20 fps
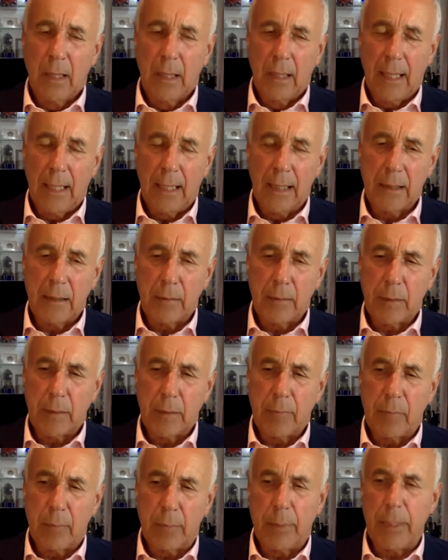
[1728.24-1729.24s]
And
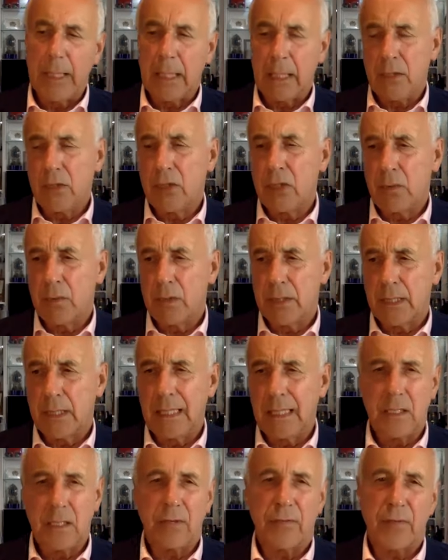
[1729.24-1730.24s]
the big issue is
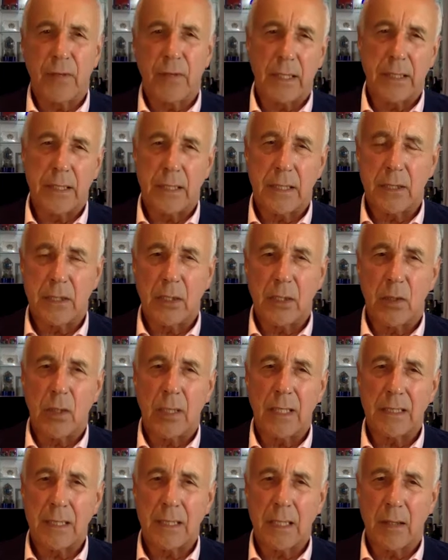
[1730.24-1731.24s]
the interfaces.
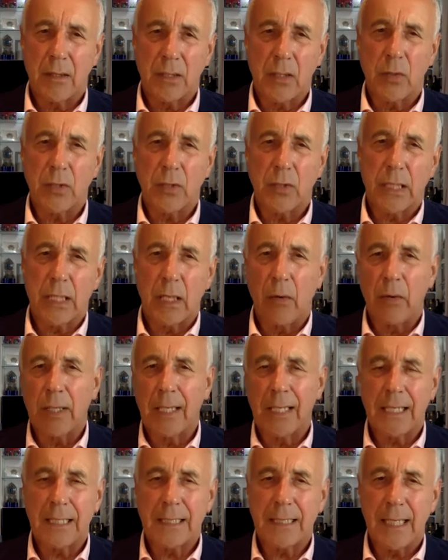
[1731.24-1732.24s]
It told you to go and
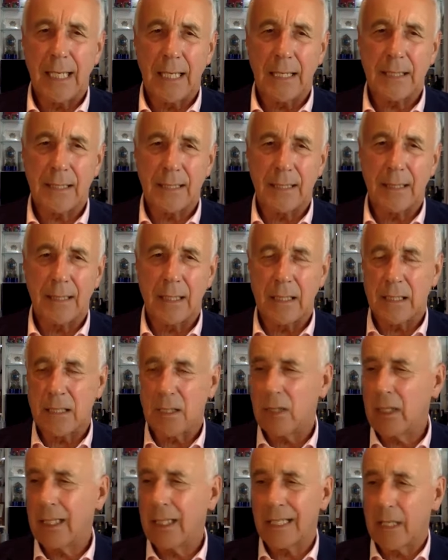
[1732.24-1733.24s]
get a test, and then so
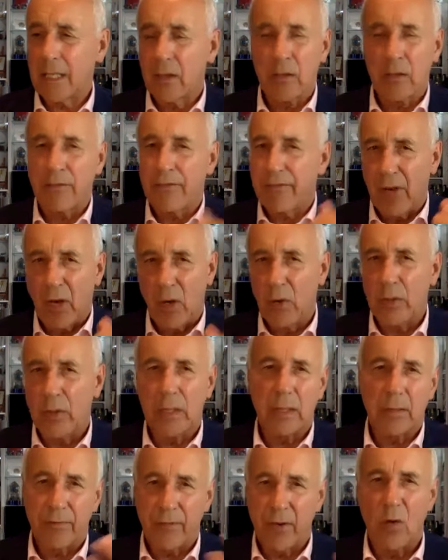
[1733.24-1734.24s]
you had to get on the phone, and
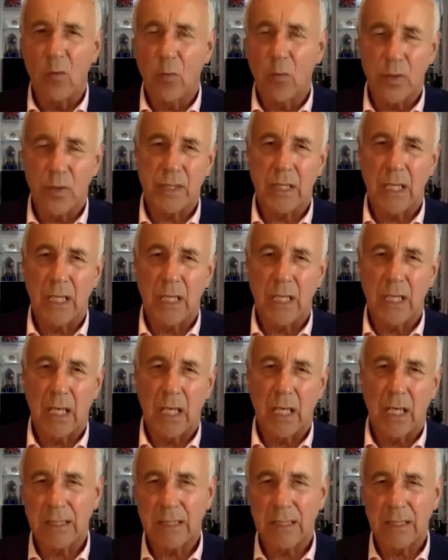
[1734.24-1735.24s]
the phone wasn't
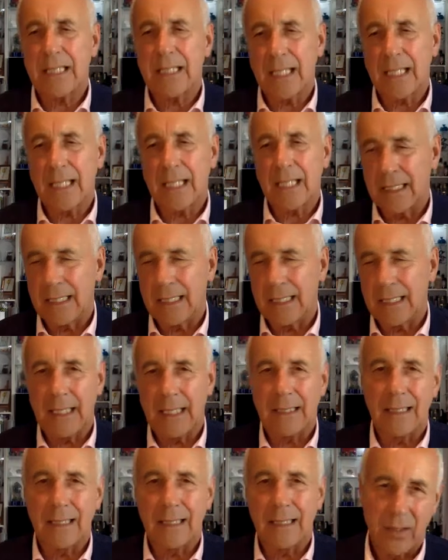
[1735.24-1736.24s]
answered, and the test didn't get
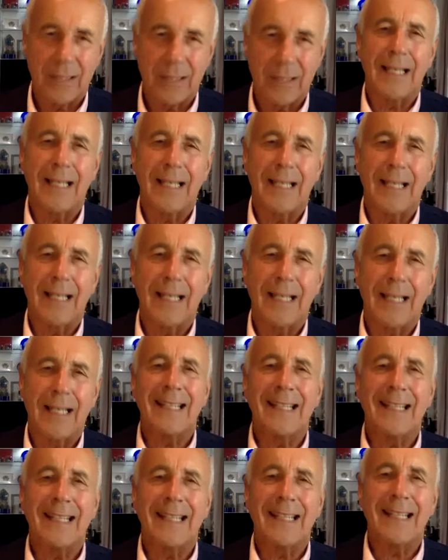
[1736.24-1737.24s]
delivered, and then it didn't get
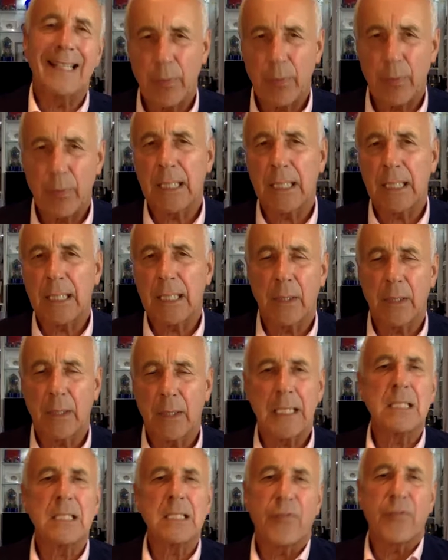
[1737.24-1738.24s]
picked up. So it was the
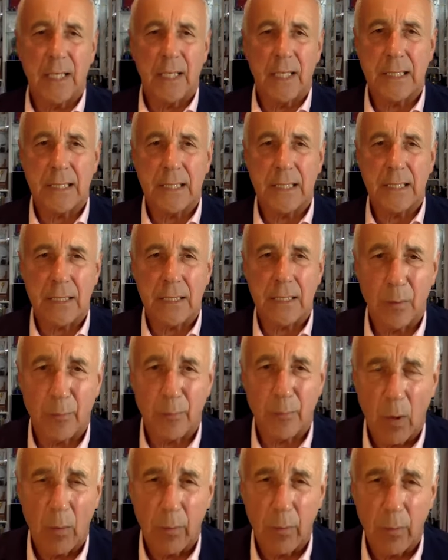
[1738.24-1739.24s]
interfaces that were the
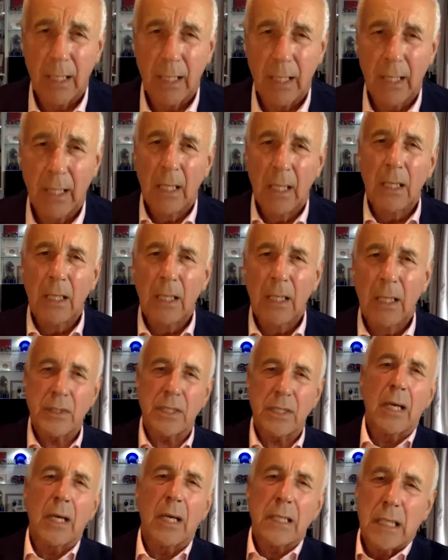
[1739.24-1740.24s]
problem, not so
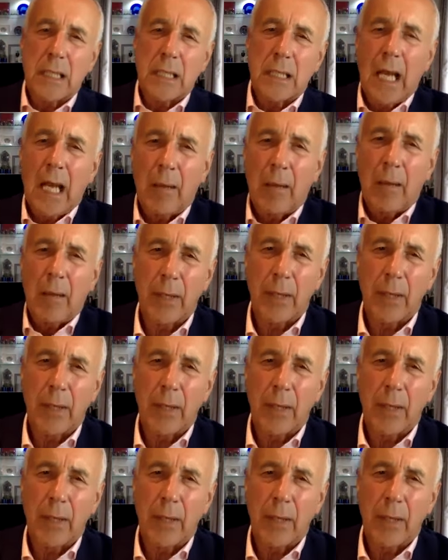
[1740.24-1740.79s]
much the app. But